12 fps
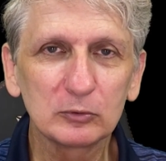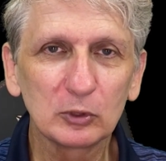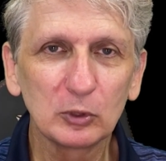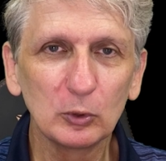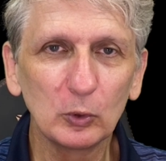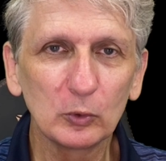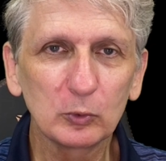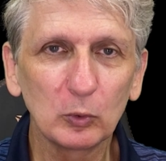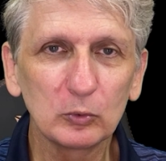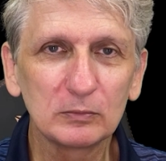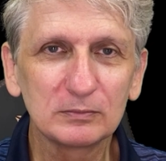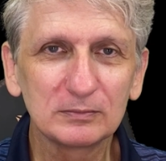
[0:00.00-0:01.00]
tend to be,
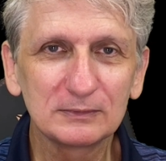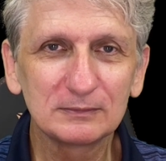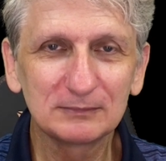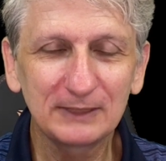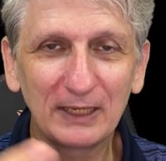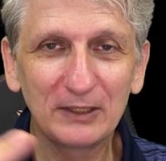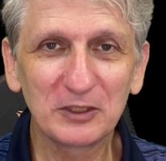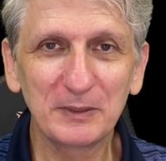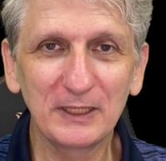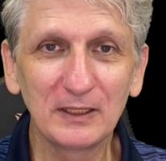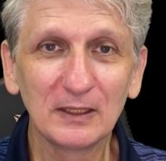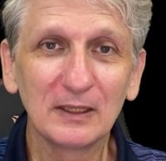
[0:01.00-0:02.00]
while they'll
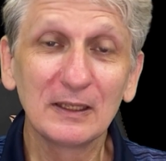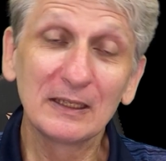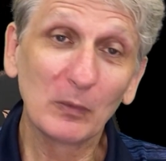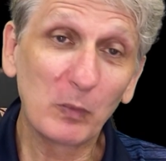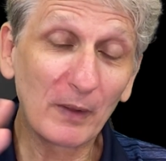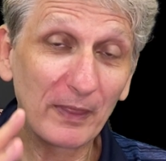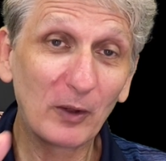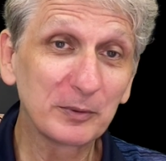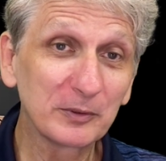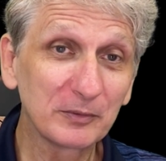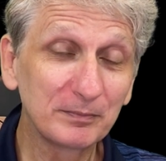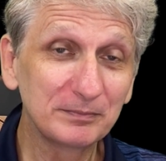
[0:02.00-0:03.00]
still be high
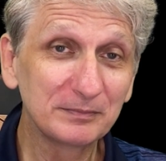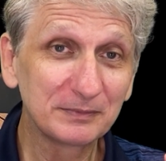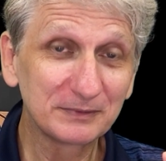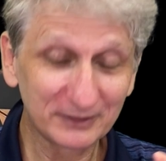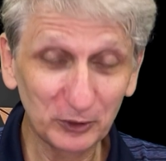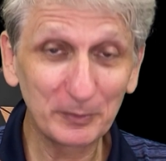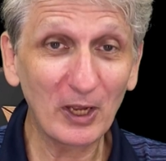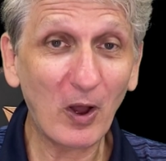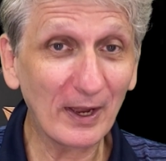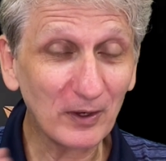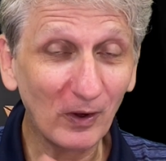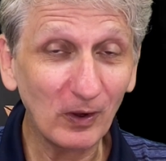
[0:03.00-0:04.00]
cost,
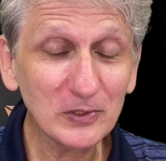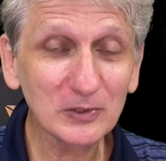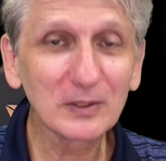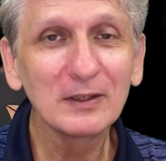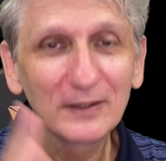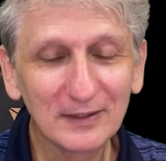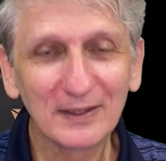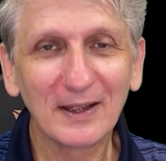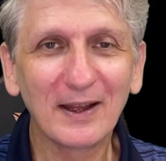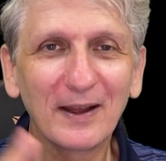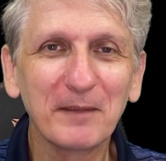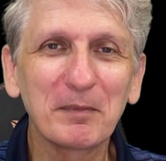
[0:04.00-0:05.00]
um, being Apple,
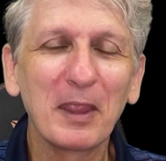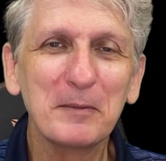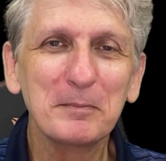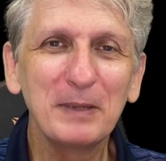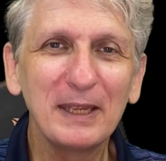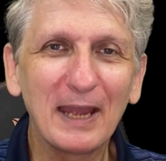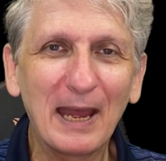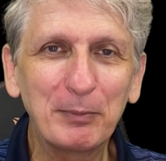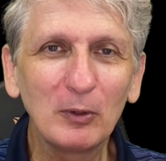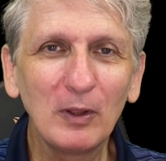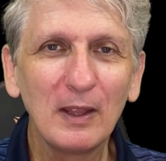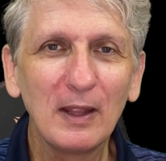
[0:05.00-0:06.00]
they'll be very
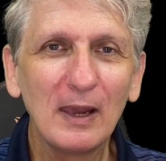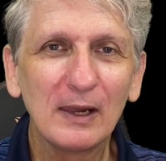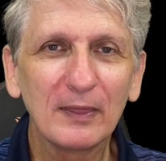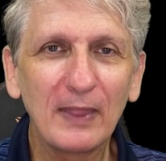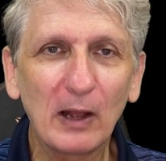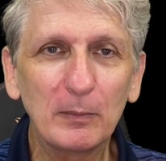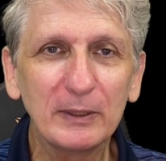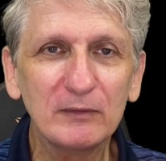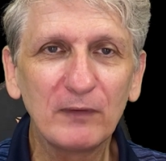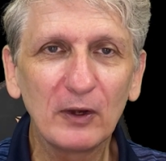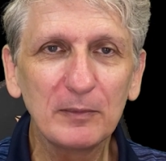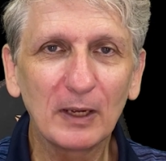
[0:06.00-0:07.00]
much aimed
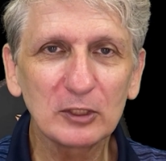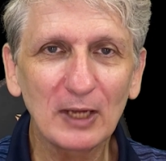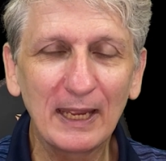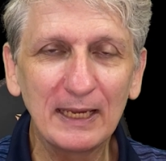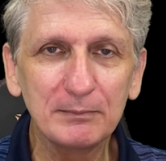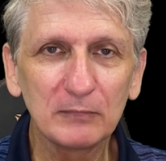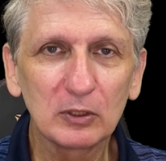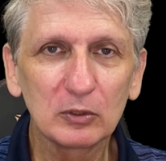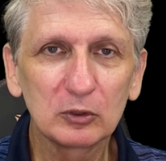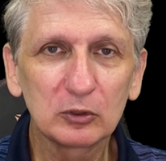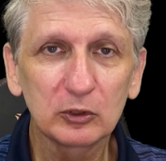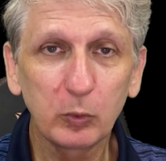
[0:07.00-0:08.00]
towards consumers.
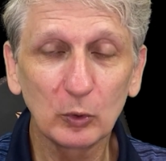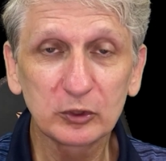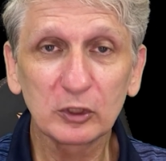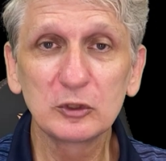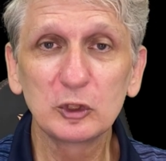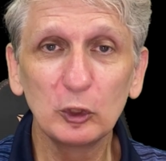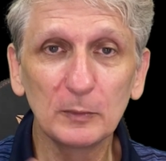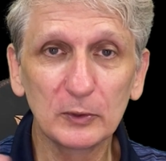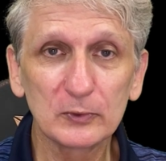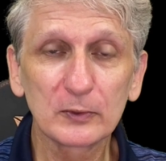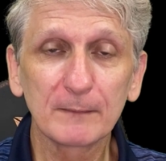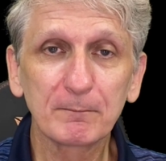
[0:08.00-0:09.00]

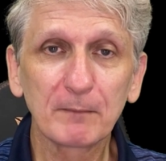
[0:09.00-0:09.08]
And